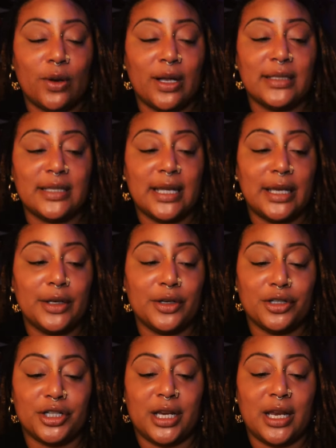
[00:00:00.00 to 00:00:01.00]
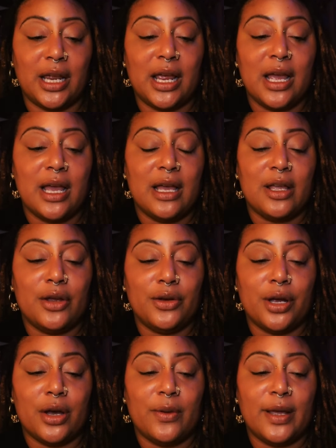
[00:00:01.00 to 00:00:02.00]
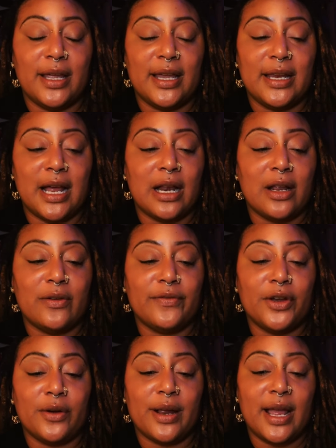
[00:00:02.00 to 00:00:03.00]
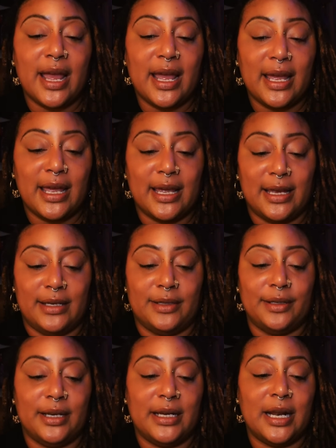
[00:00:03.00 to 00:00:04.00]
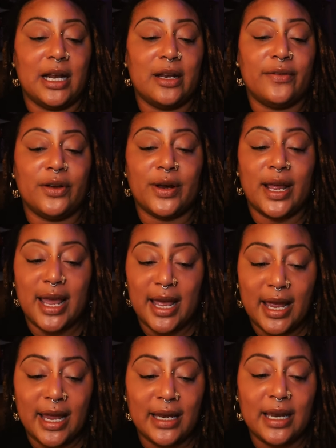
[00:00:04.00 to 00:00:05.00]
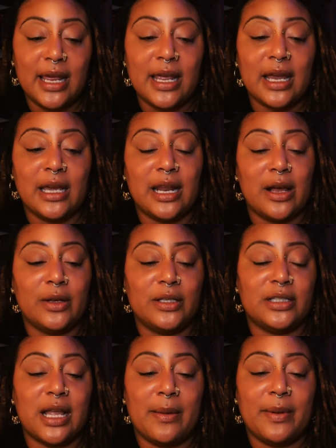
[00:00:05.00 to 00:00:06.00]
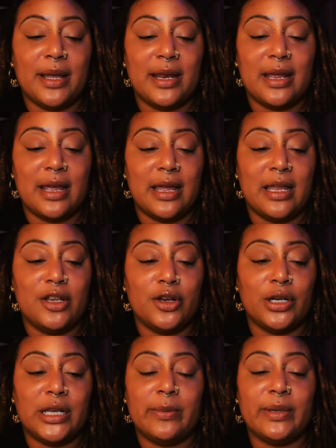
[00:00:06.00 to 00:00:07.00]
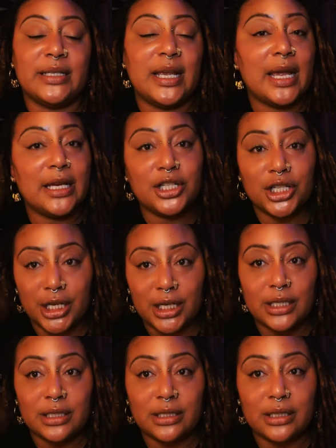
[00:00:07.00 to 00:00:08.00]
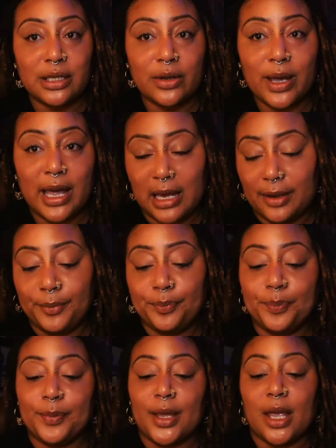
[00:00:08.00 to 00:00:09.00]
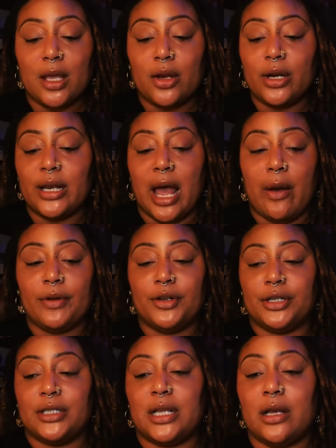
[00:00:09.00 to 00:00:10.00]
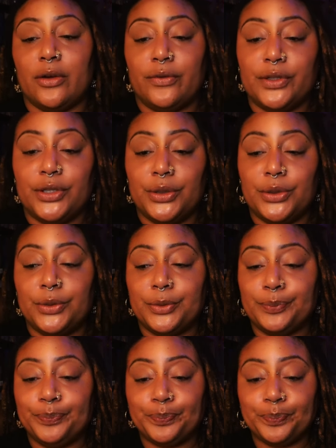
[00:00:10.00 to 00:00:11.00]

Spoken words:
Wands energy, you know, and get out of your head. Get out of your head. Get out. Stop getting in your limitations, okay? You're allowing yourself to